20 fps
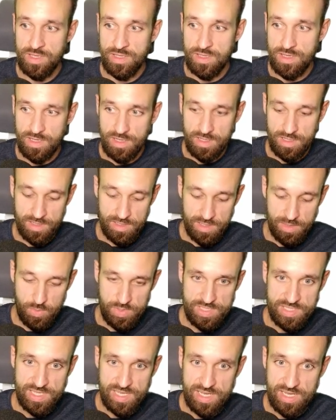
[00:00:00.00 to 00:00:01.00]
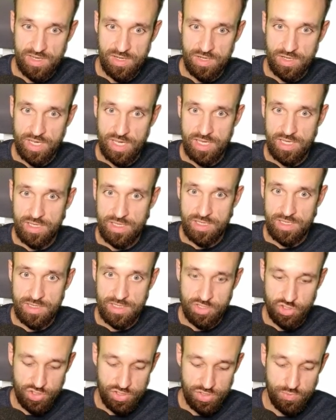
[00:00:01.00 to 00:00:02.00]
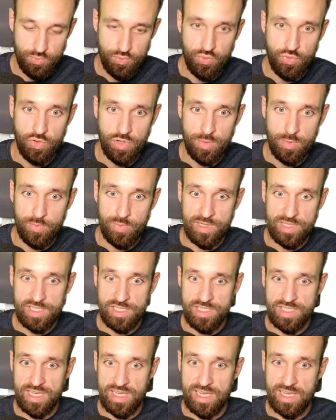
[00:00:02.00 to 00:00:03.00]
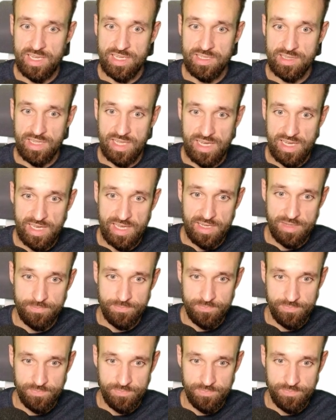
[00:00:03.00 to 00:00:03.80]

Then we say, okay, this should probably take like,